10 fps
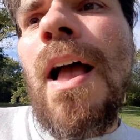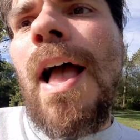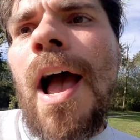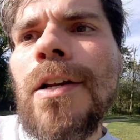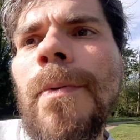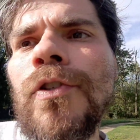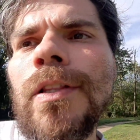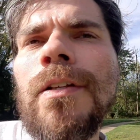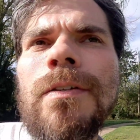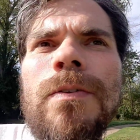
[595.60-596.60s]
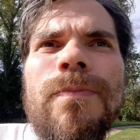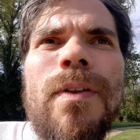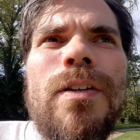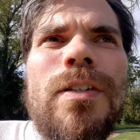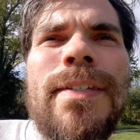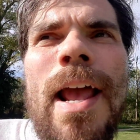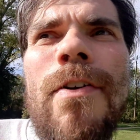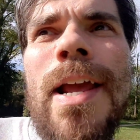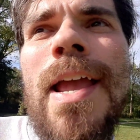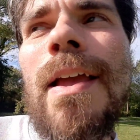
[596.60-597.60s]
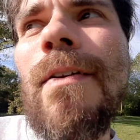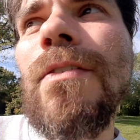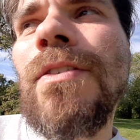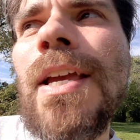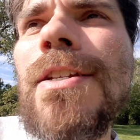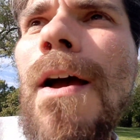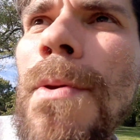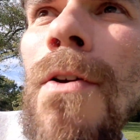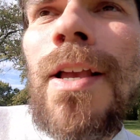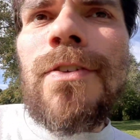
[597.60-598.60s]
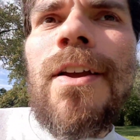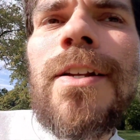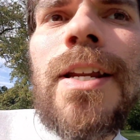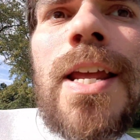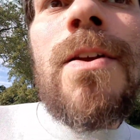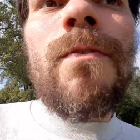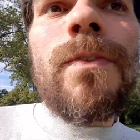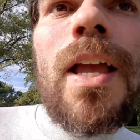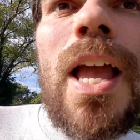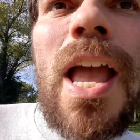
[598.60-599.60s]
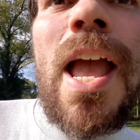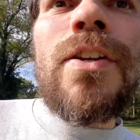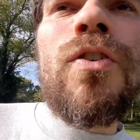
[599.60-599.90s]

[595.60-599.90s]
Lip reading: I'll double check the Saturday CW Xfinity, and